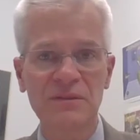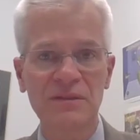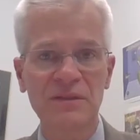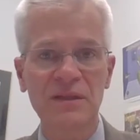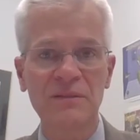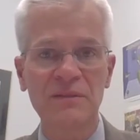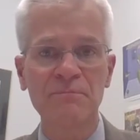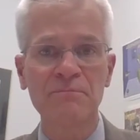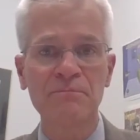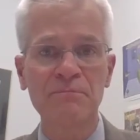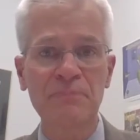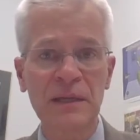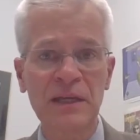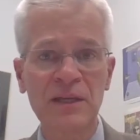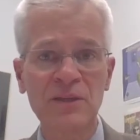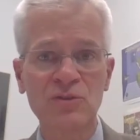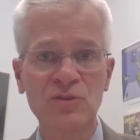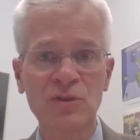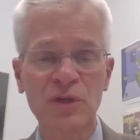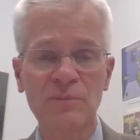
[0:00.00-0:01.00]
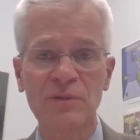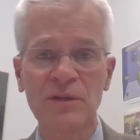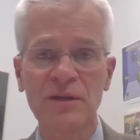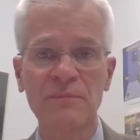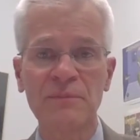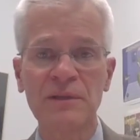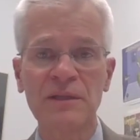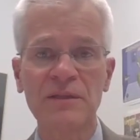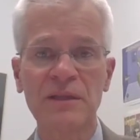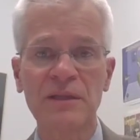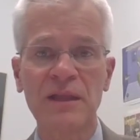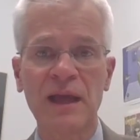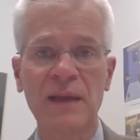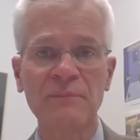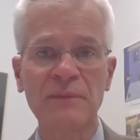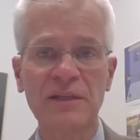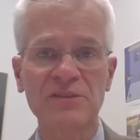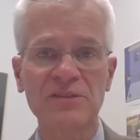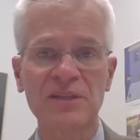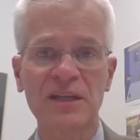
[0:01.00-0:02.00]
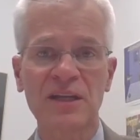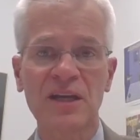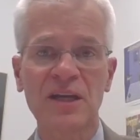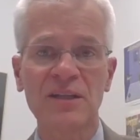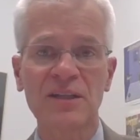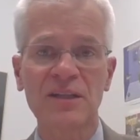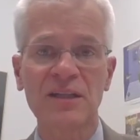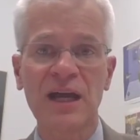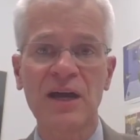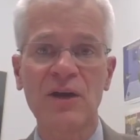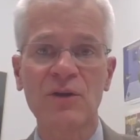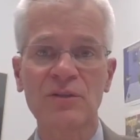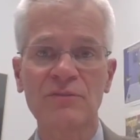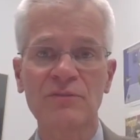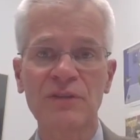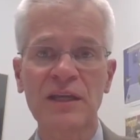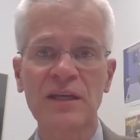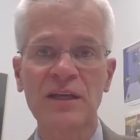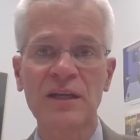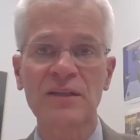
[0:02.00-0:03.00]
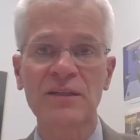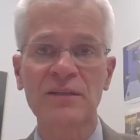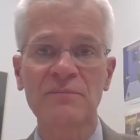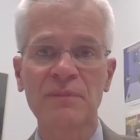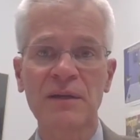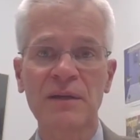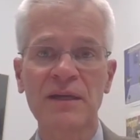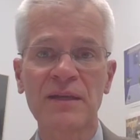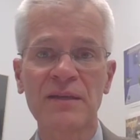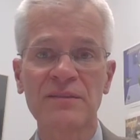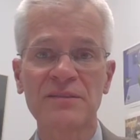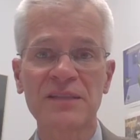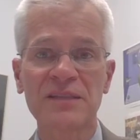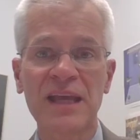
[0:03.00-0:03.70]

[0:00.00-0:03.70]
in big trouble. I mean, I'm not saying cut it out. If they cut it by